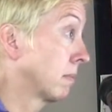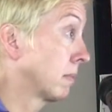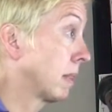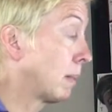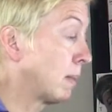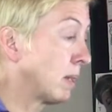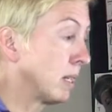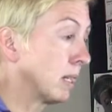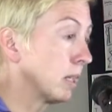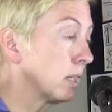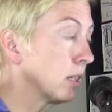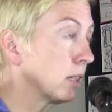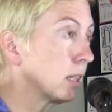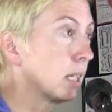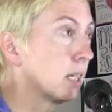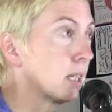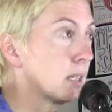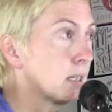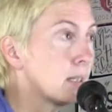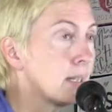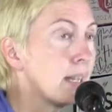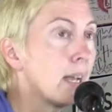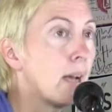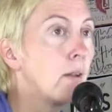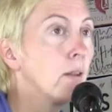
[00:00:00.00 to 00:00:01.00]
I mean, look at
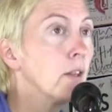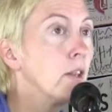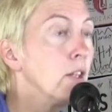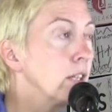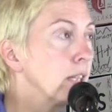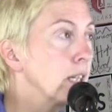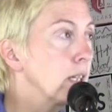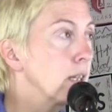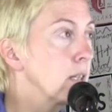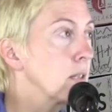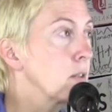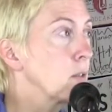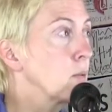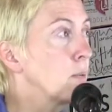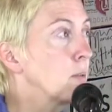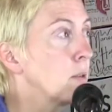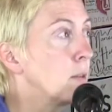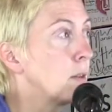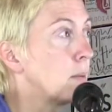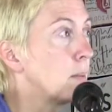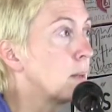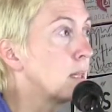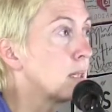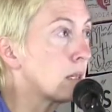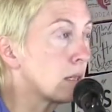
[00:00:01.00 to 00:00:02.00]
us now. Look at this
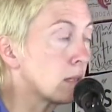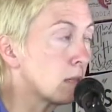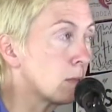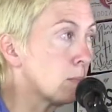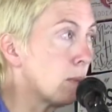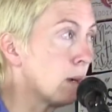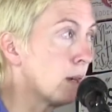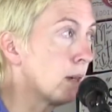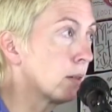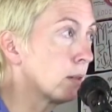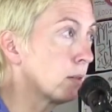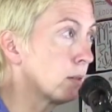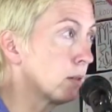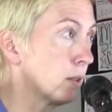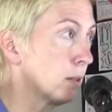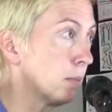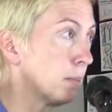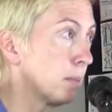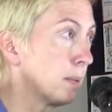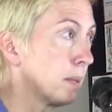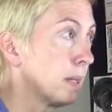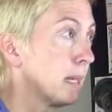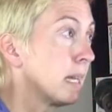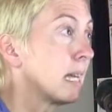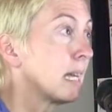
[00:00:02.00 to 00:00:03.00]
room. It's a small
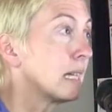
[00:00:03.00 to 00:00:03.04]
group.